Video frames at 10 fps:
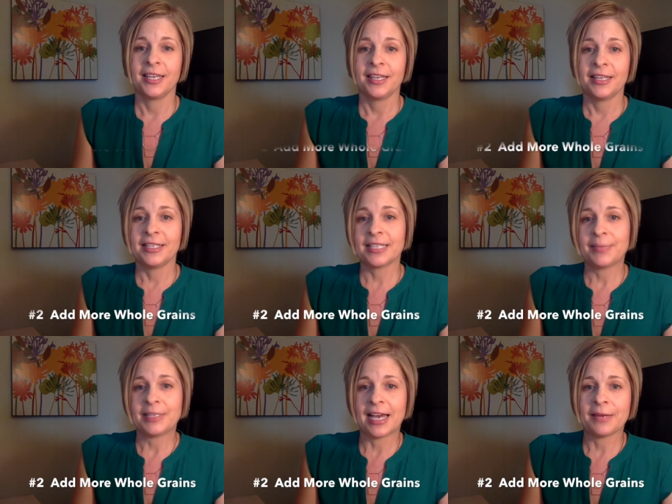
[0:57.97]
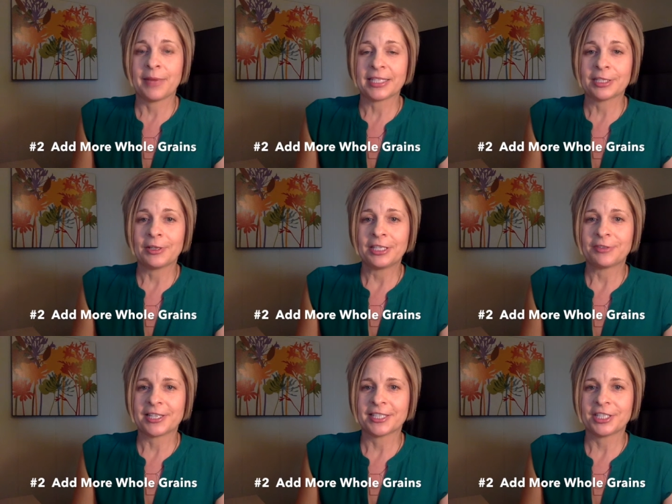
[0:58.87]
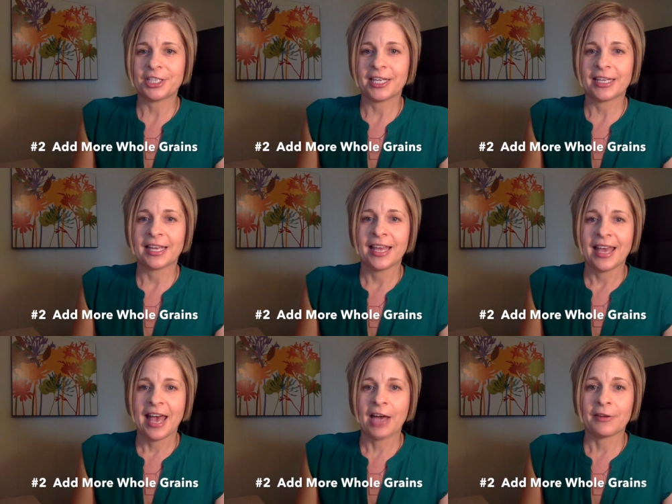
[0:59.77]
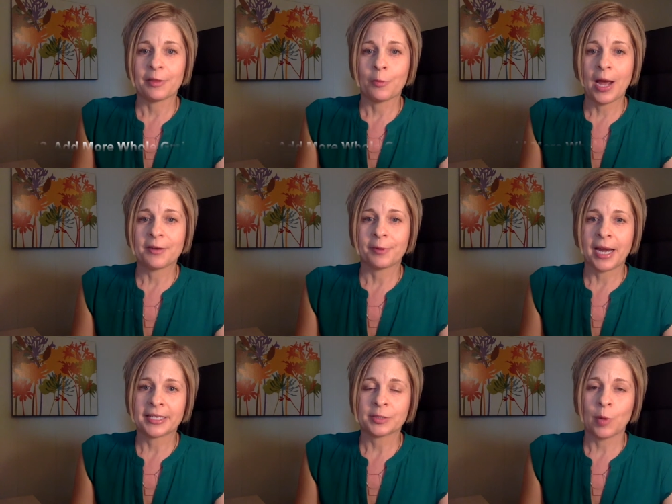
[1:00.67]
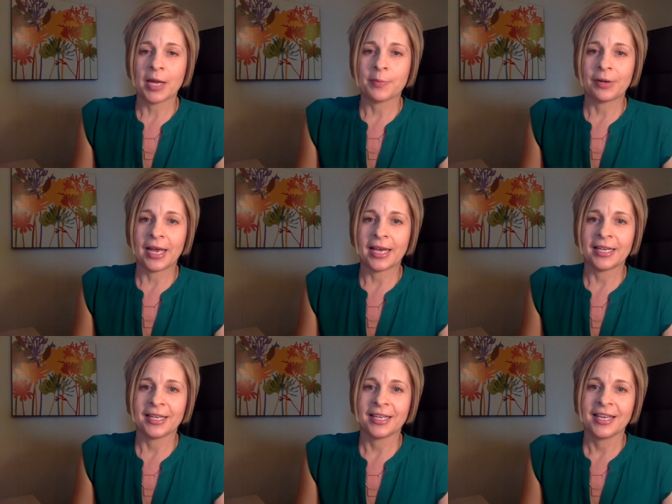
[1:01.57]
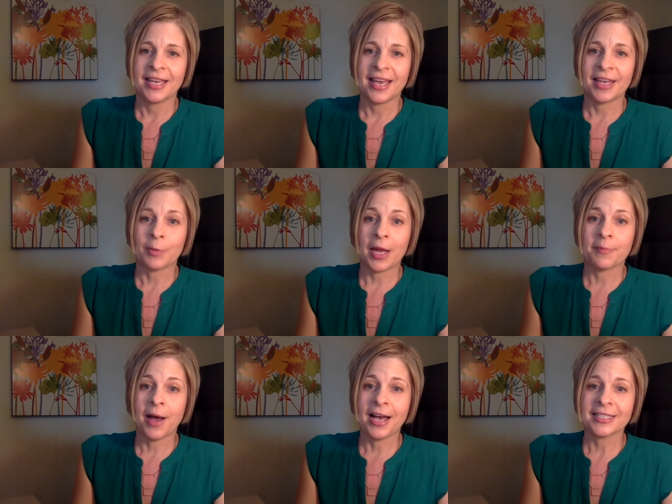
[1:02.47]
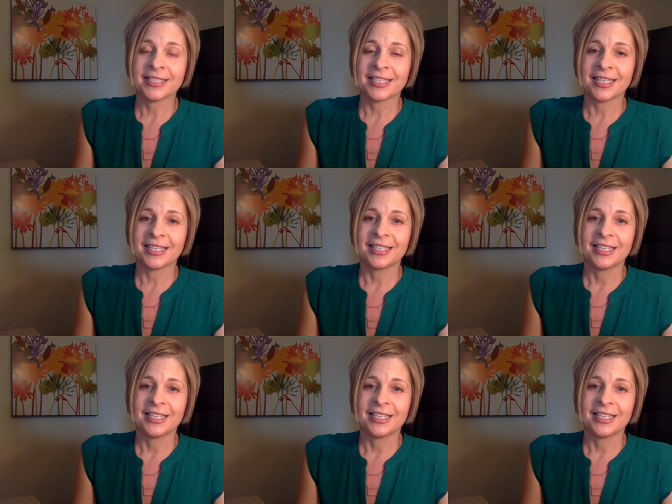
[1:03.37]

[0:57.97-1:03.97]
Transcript: This can be done by slowly transitioning out of the white rice, white bread, and white pasta,